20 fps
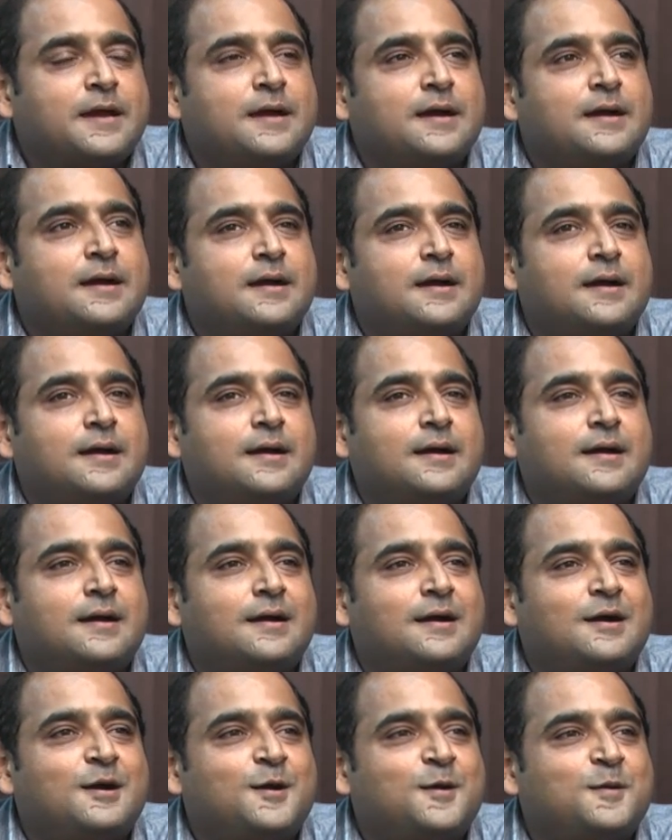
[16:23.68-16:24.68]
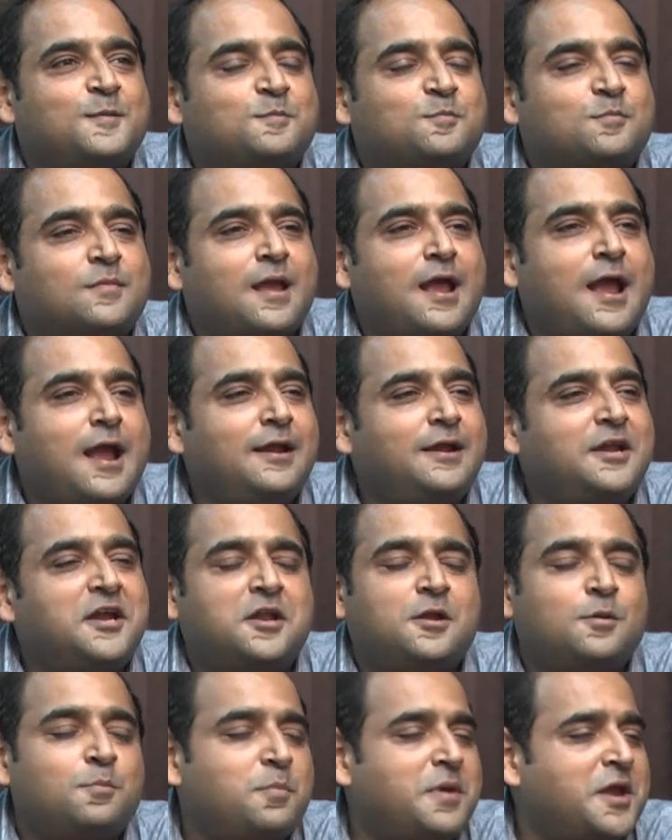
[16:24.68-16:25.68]
uh, and
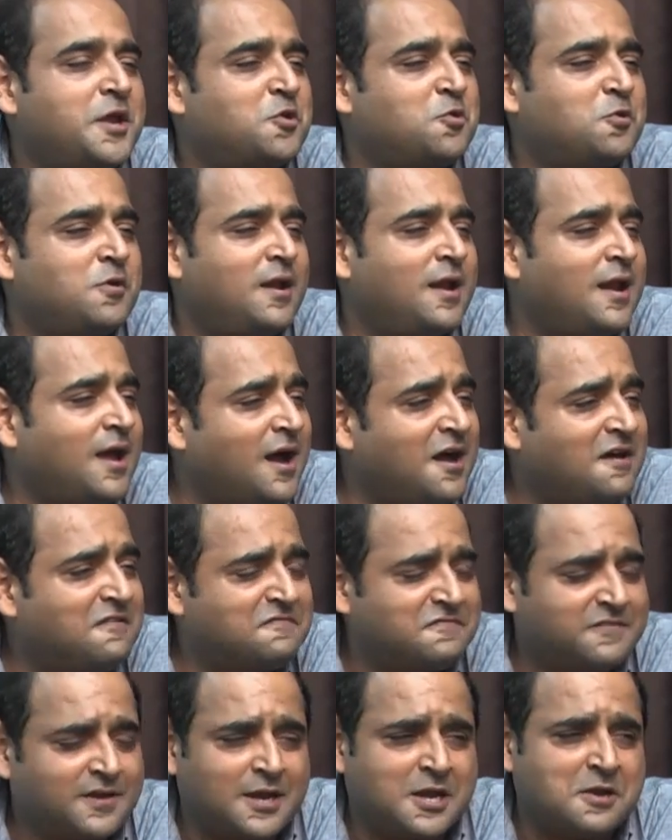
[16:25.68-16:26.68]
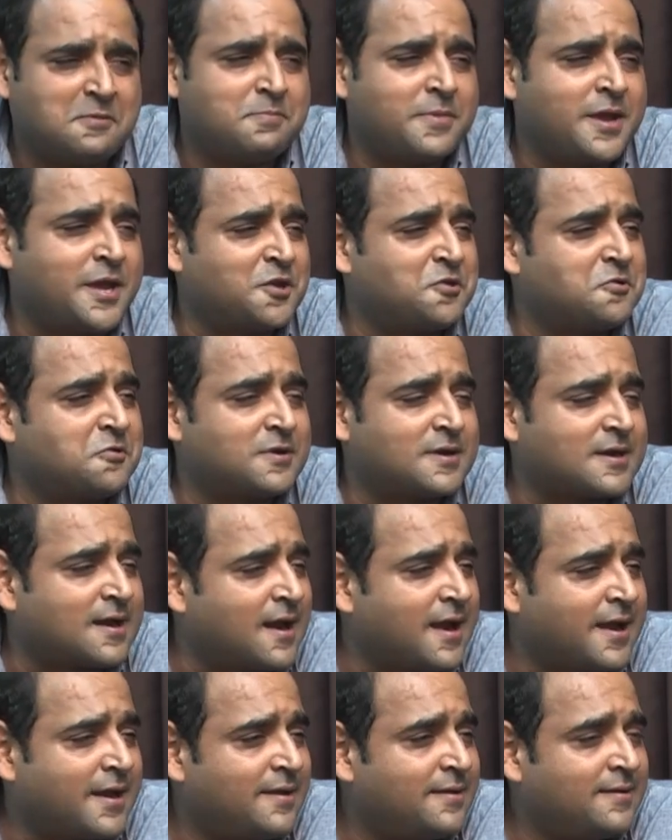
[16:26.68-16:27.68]
it'll make you laugh. It'll make you
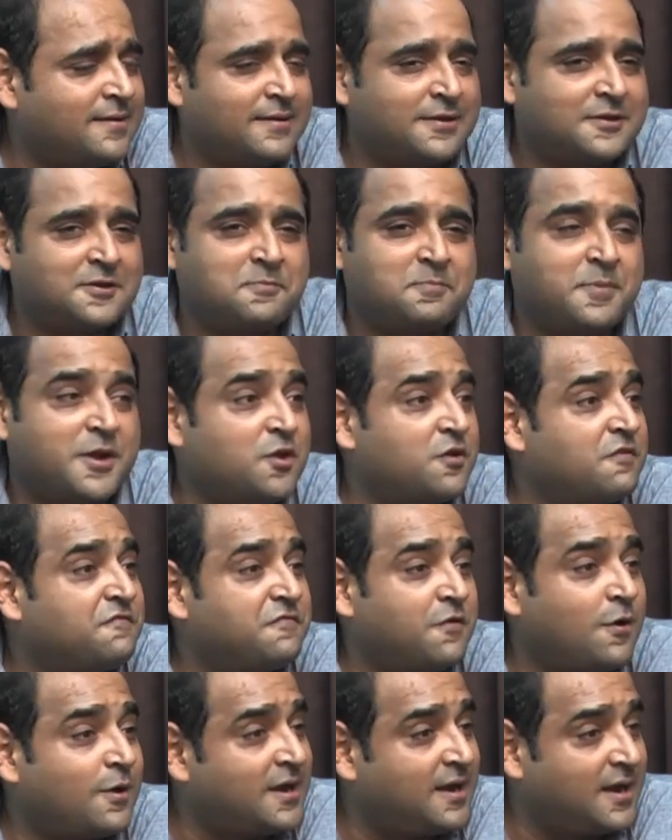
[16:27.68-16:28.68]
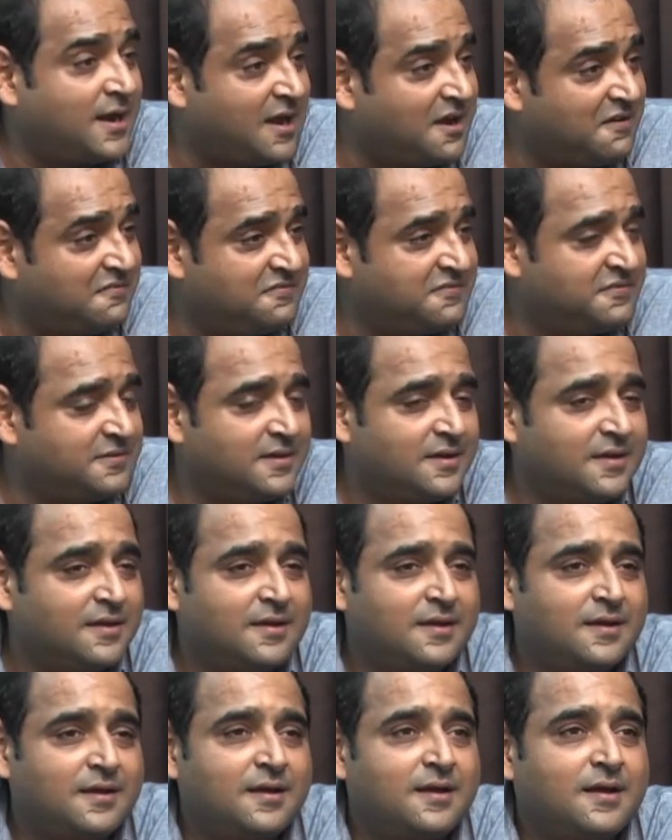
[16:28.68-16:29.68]
cry. It'll make you fall in love.
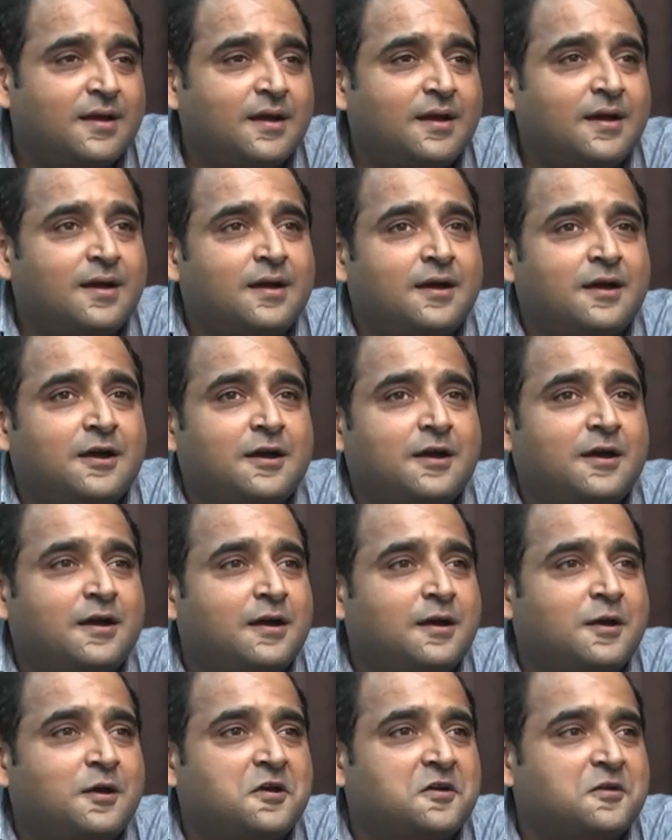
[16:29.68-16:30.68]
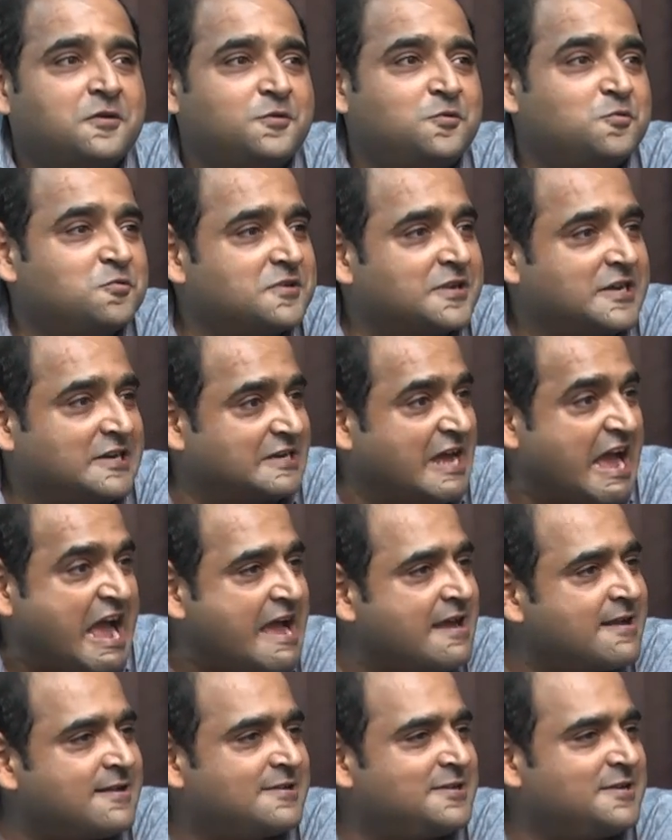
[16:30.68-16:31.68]
Uh, you'll get
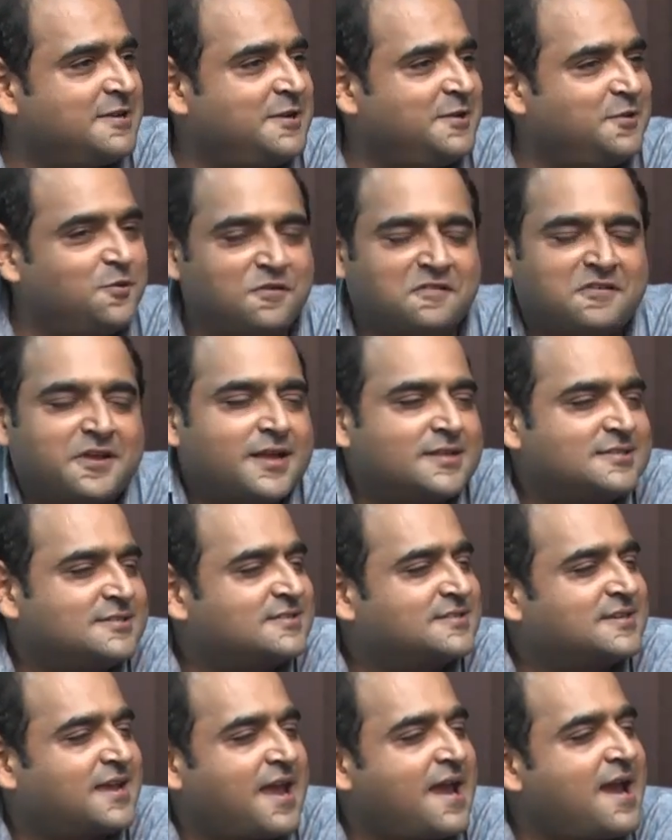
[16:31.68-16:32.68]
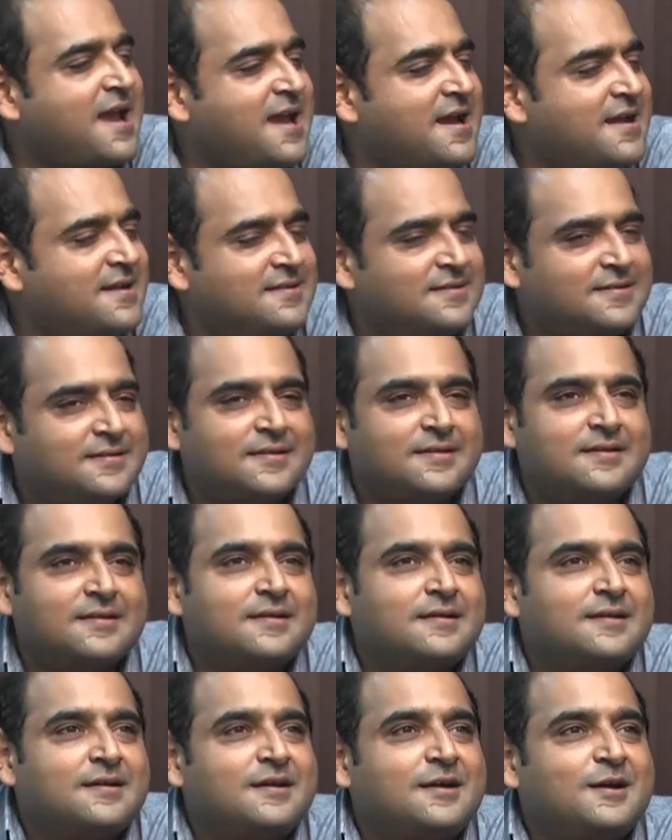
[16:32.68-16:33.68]
angry. You'll get scared.
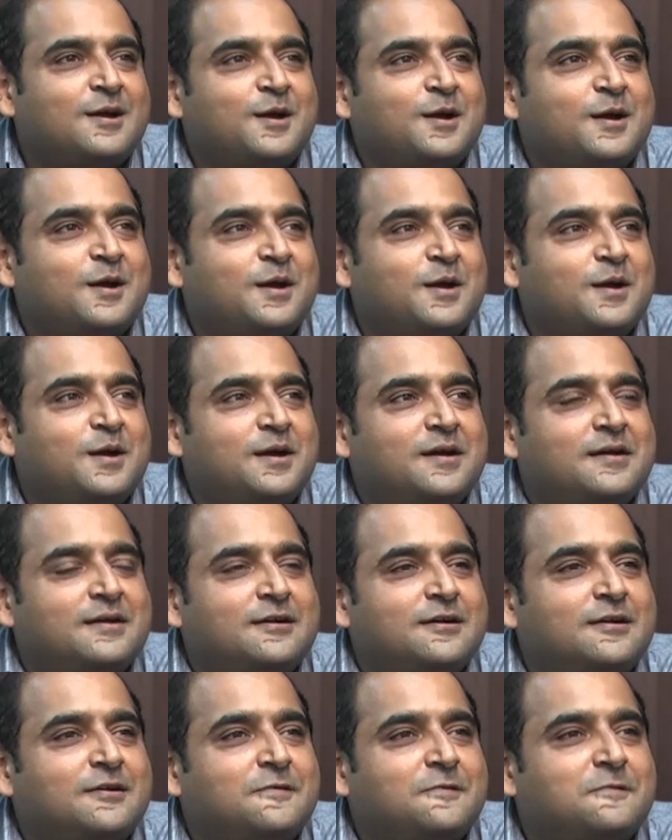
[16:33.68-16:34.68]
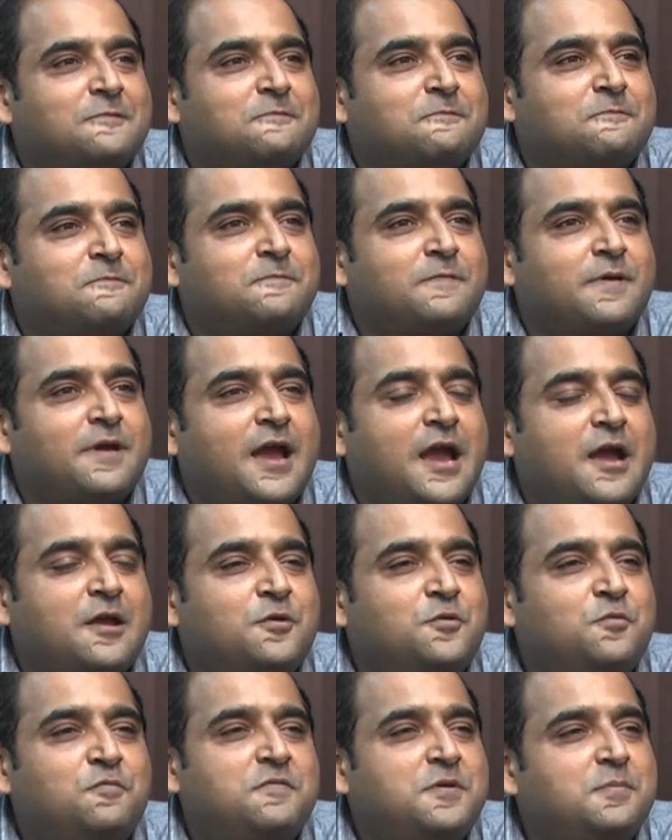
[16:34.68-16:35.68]
Uh,
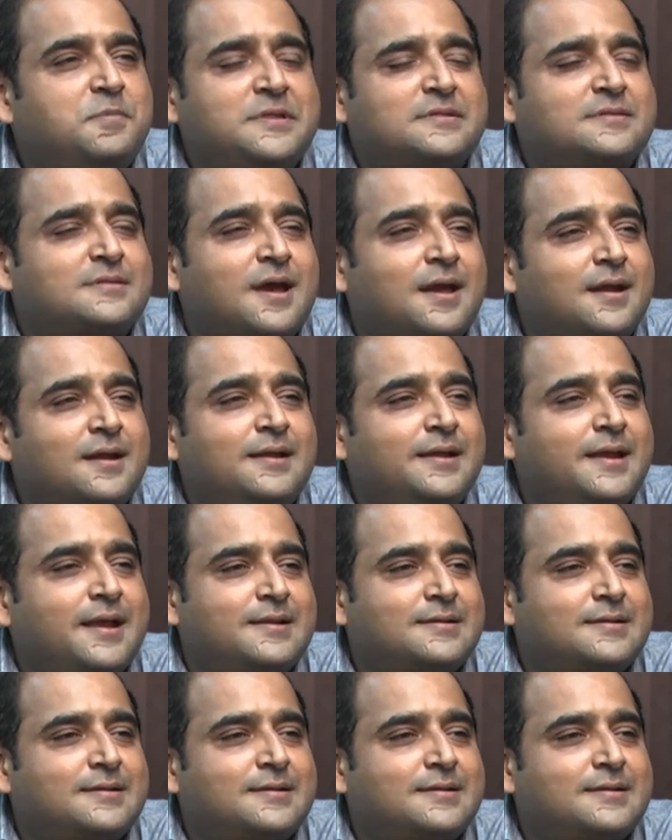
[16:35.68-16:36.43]
you will be thoroughly